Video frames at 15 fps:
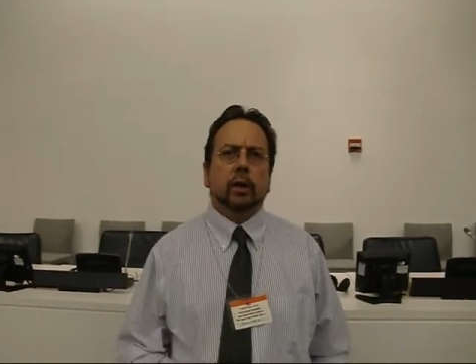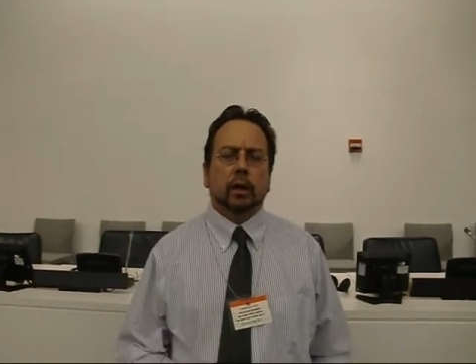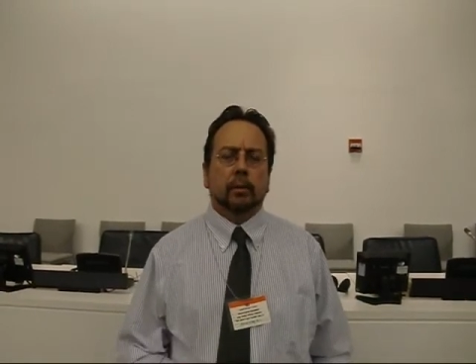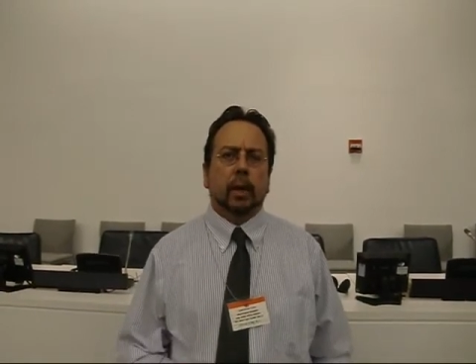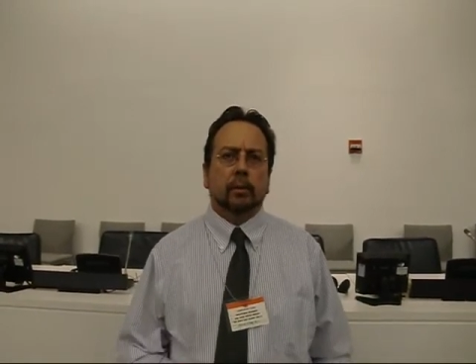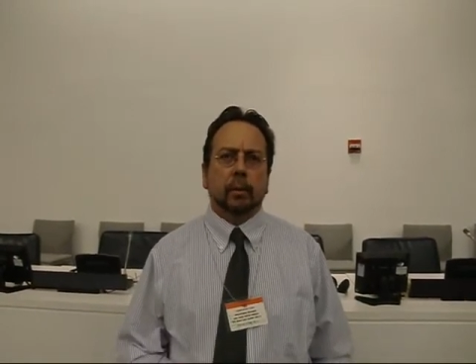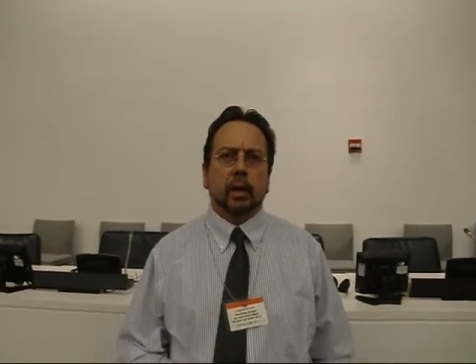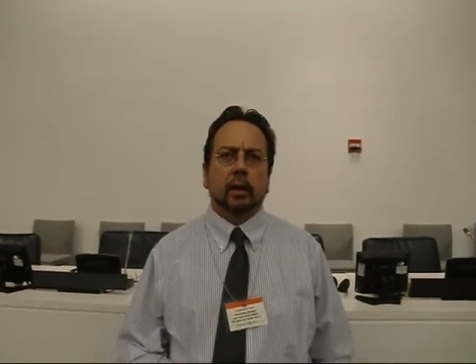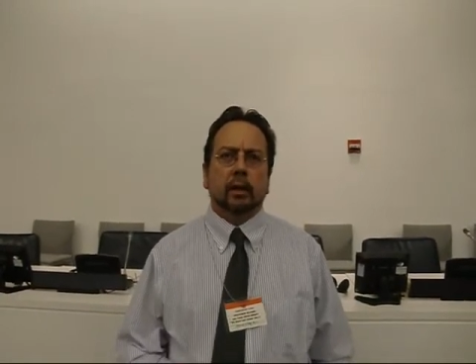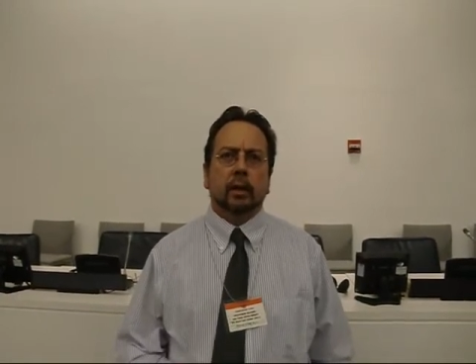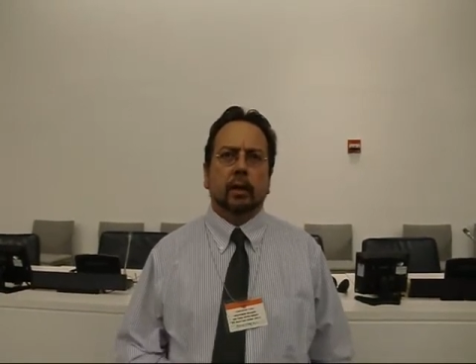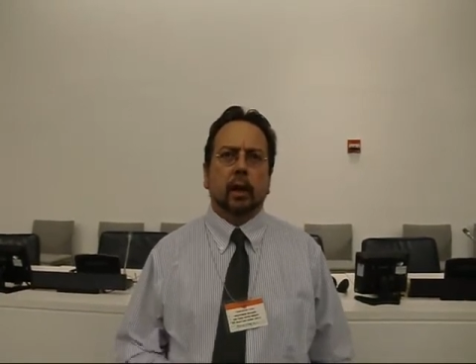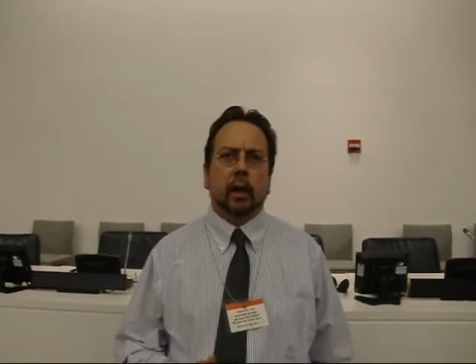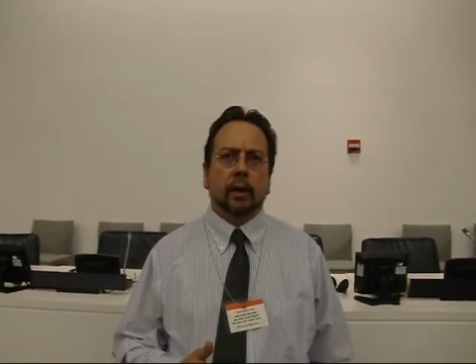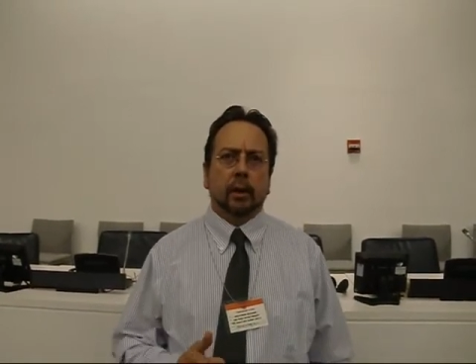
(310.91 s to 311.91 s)
commitment
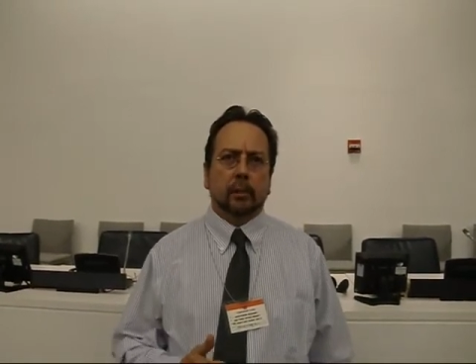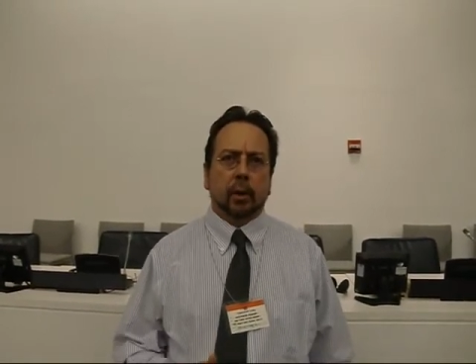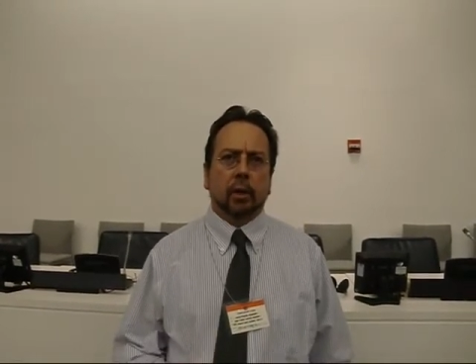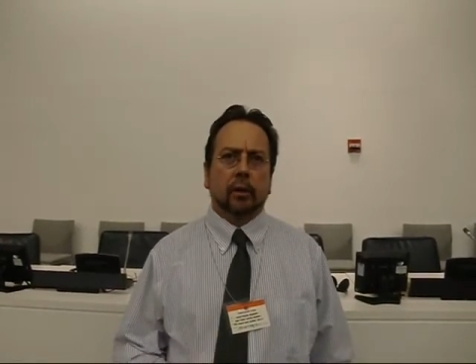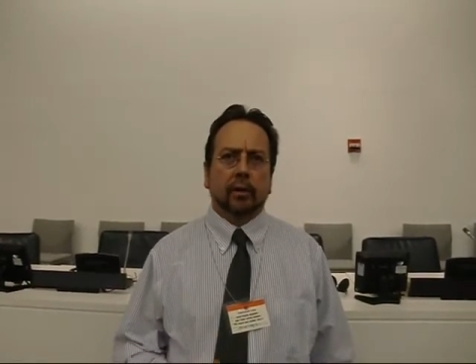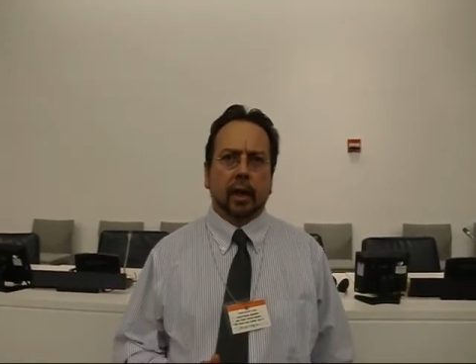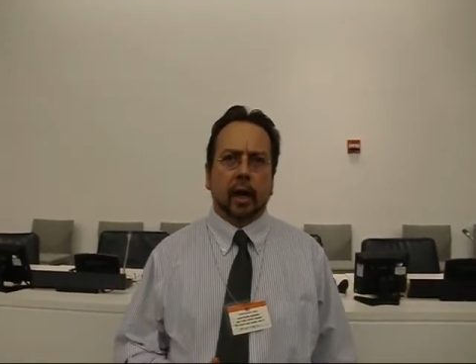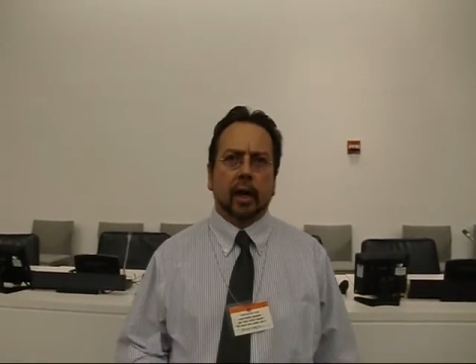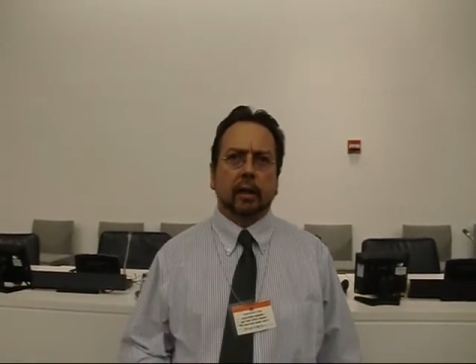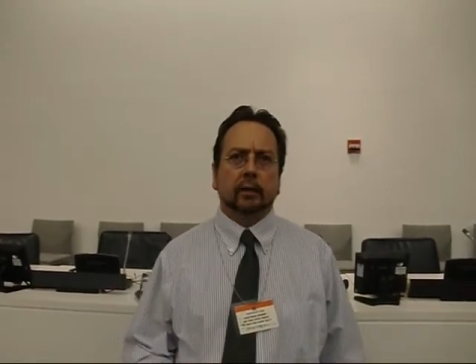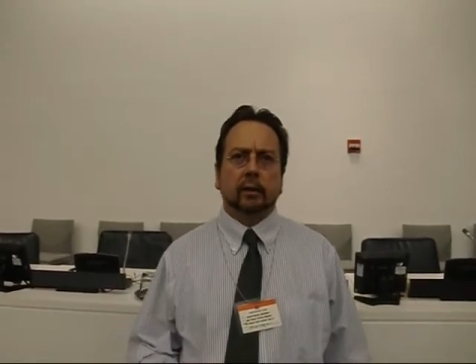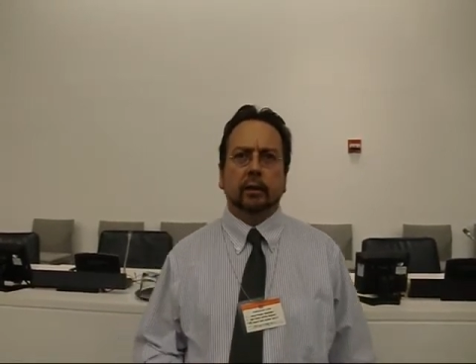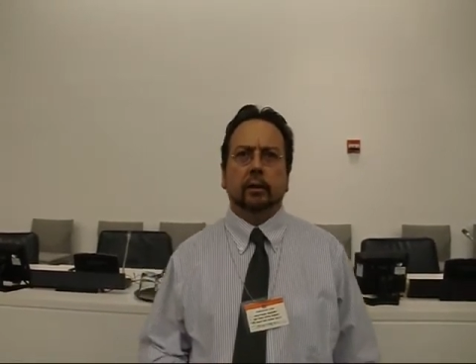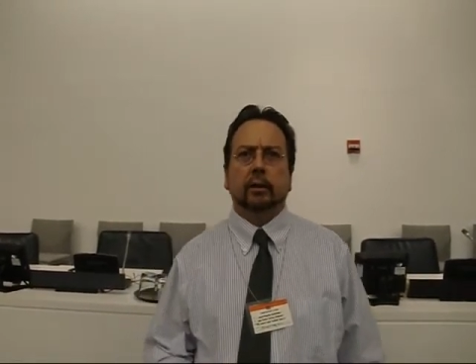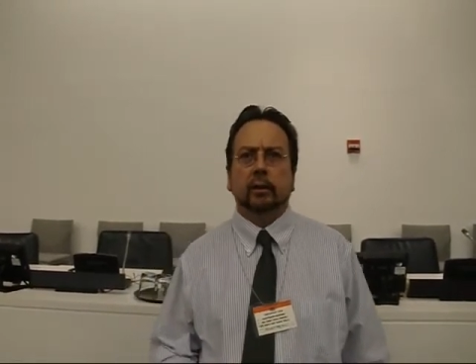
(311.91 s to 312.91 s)
on the part of the high
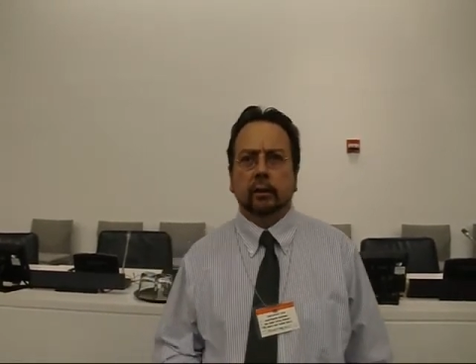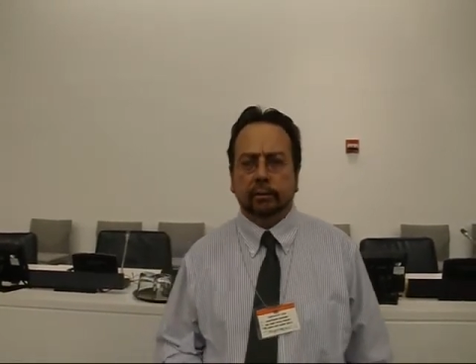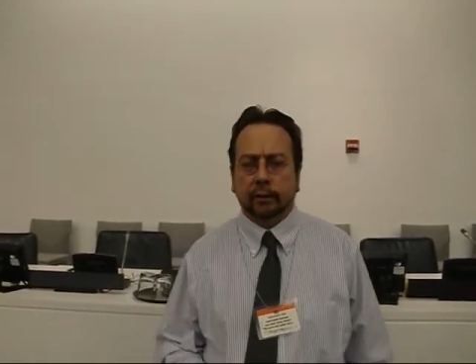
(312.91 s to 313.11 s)
seas